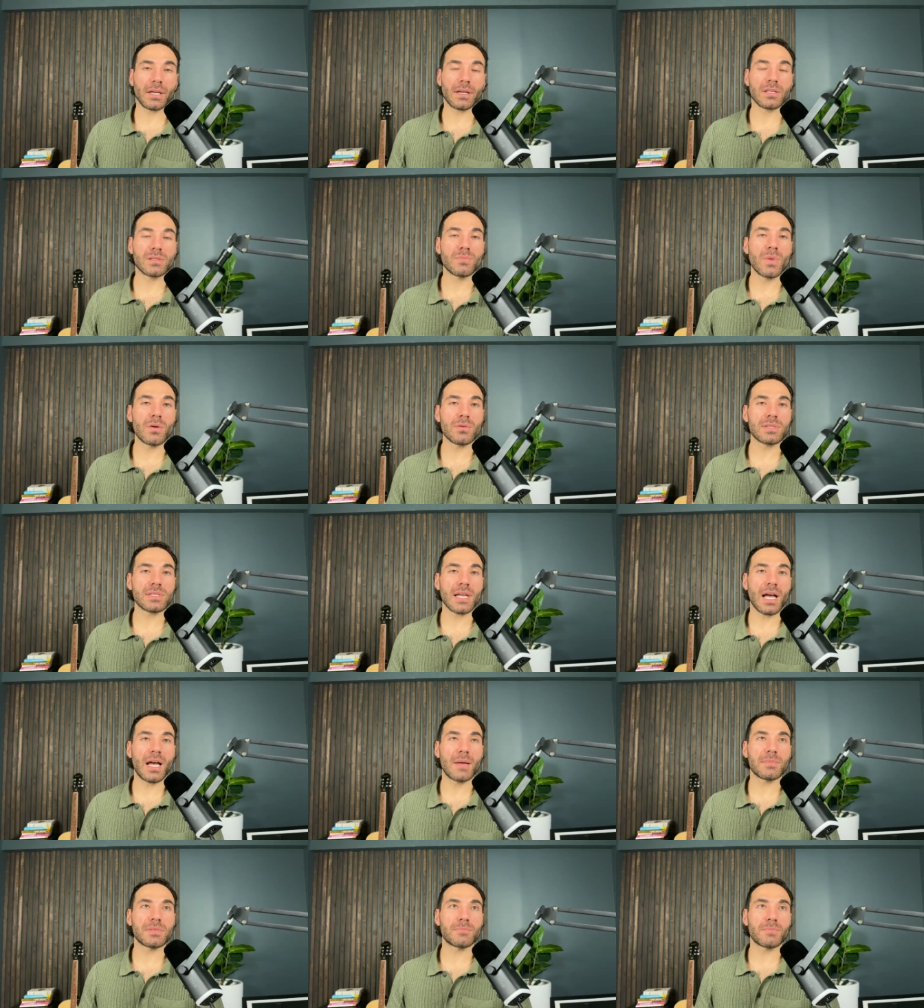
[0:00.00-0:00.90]
Because most
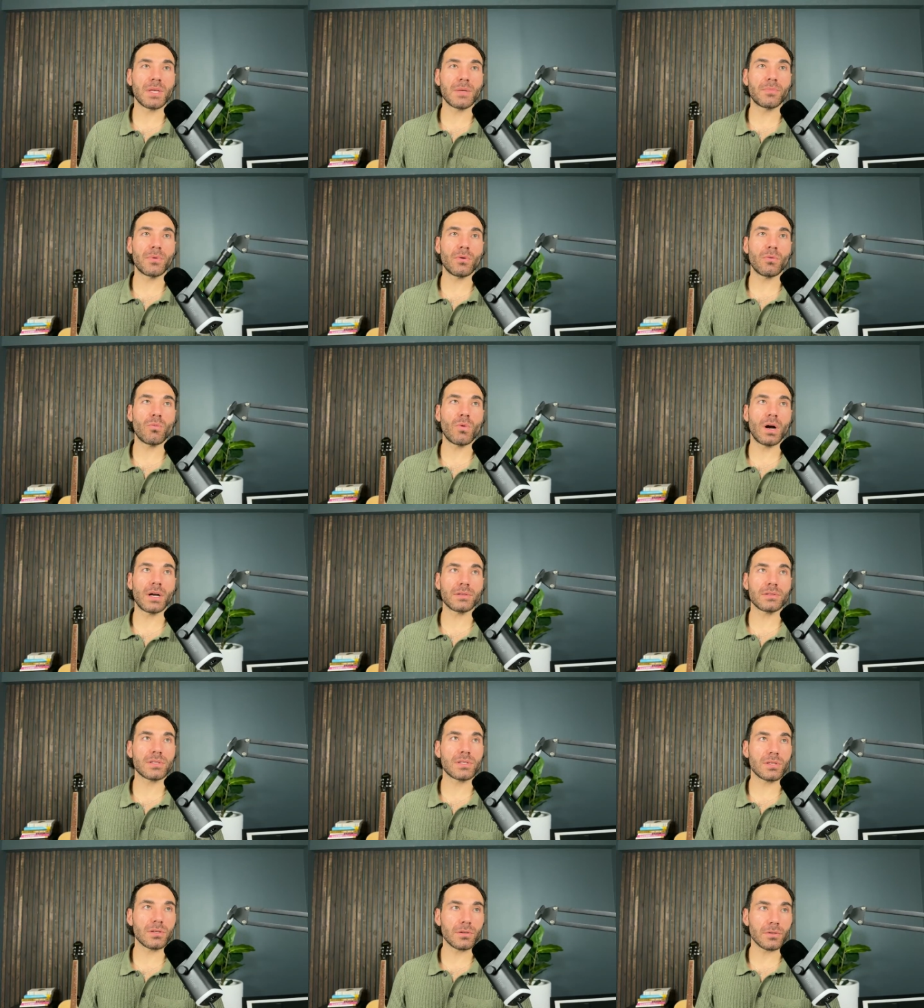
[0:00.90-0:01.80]
times
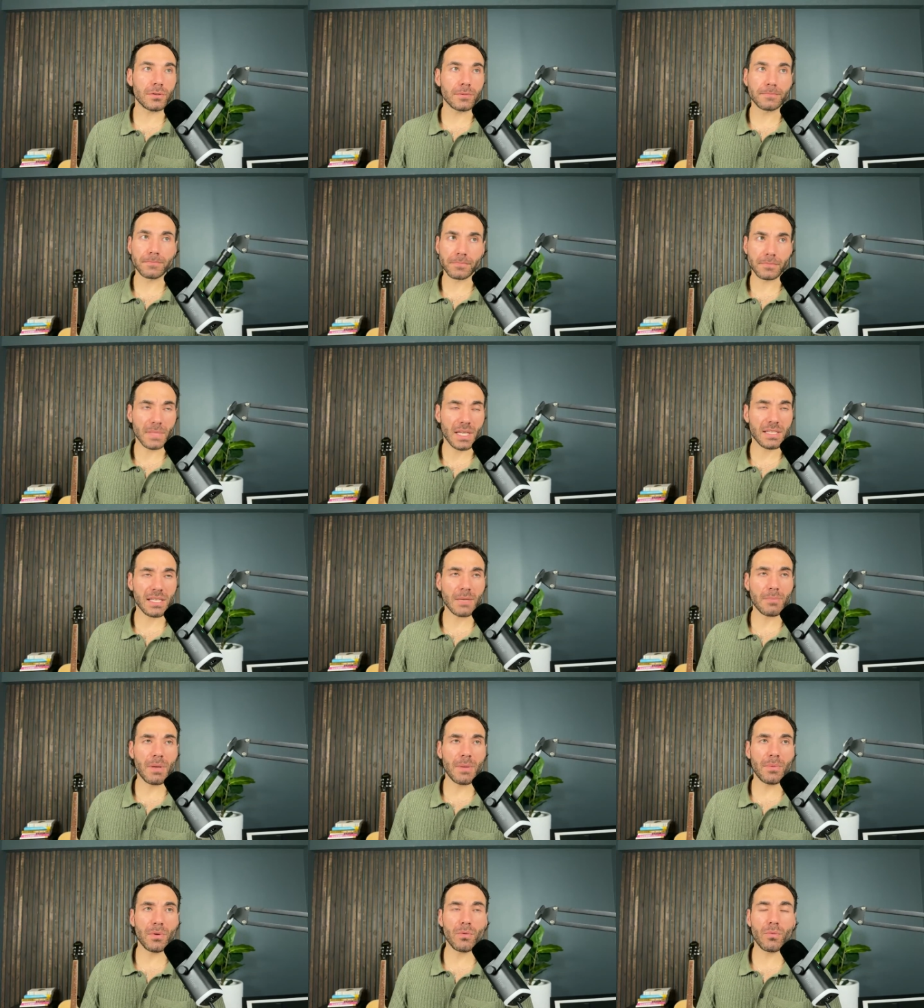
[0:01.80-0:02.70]
it's like
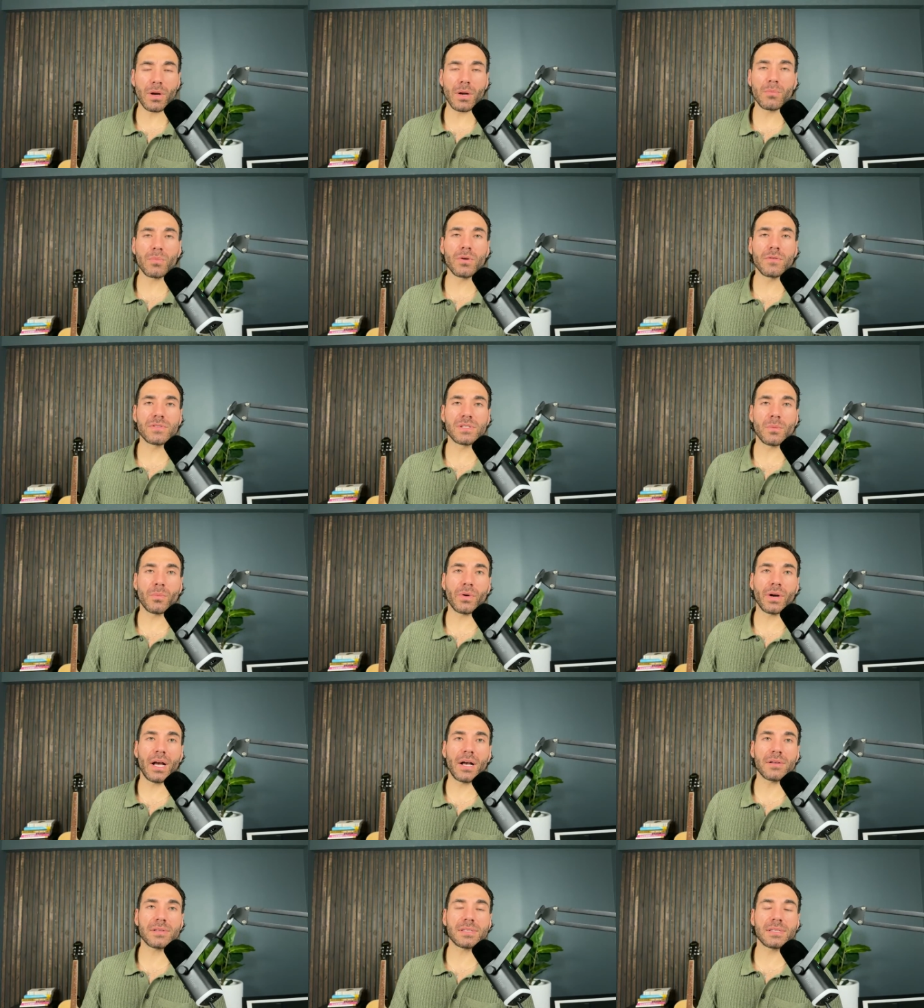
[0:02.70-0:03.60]
people who want to move somewhere
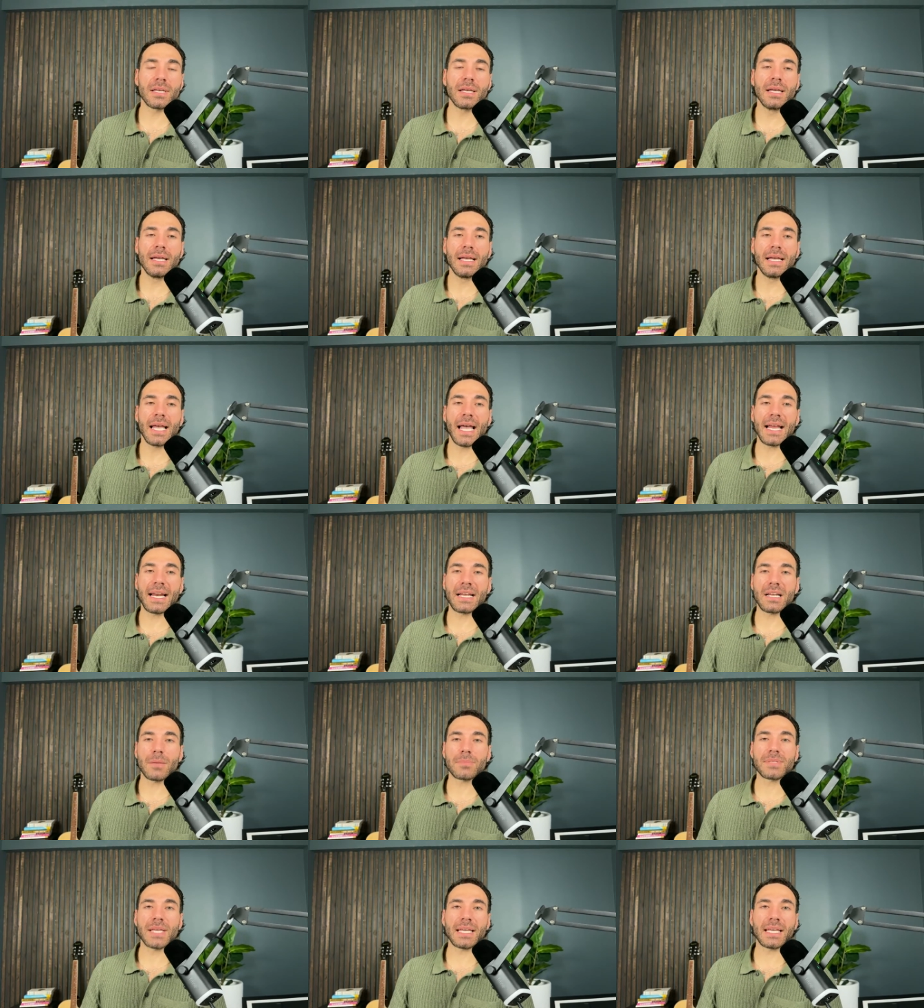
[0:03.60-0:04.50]
else and end
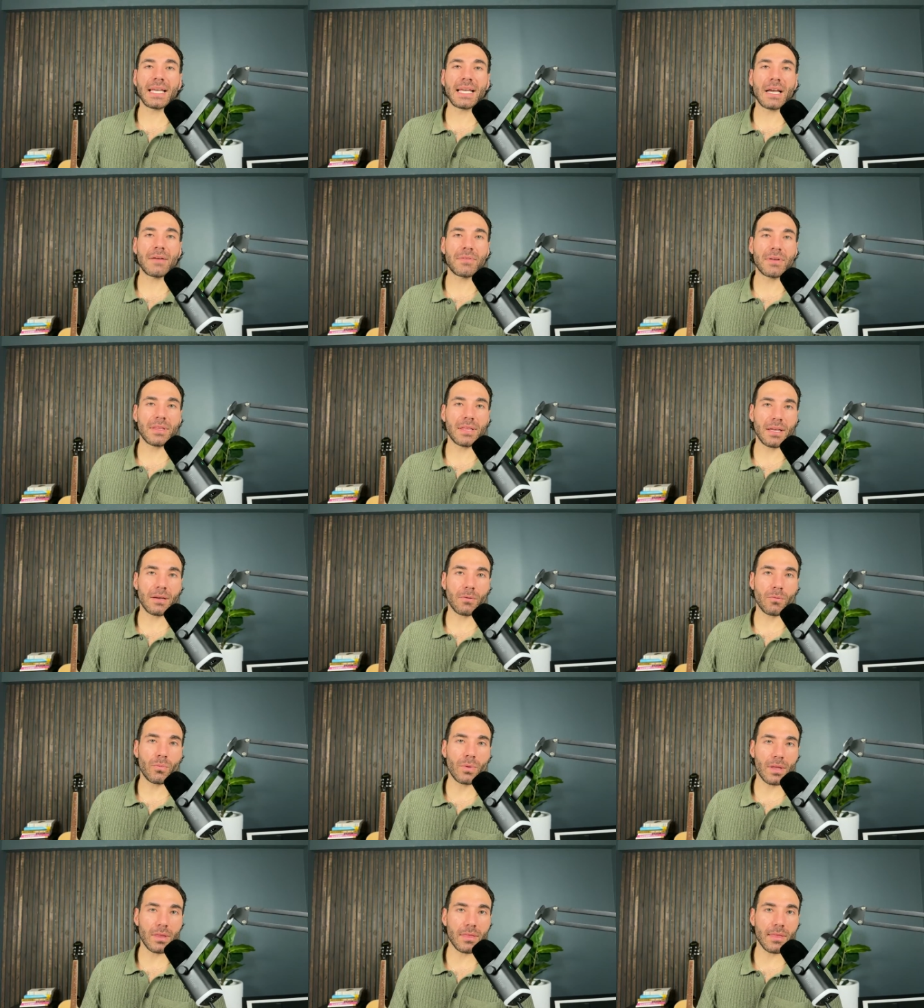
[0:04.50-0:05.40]
up taking everything
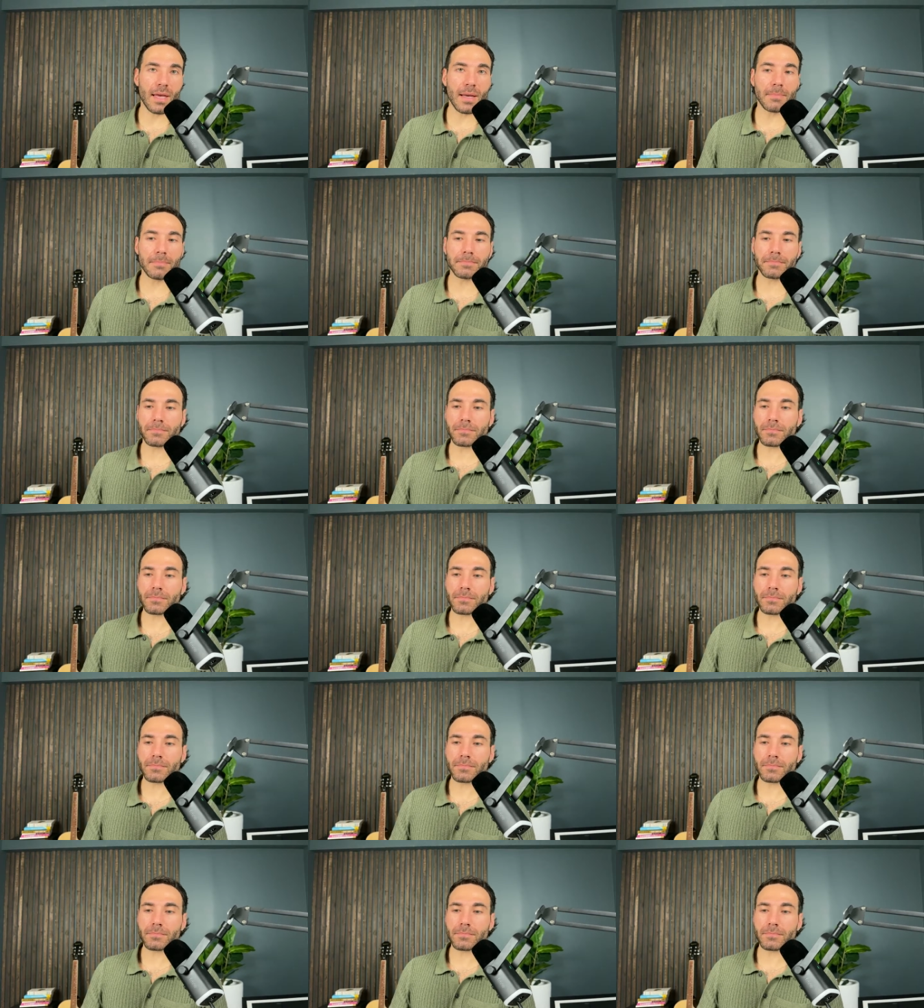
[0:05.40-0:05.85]
with them.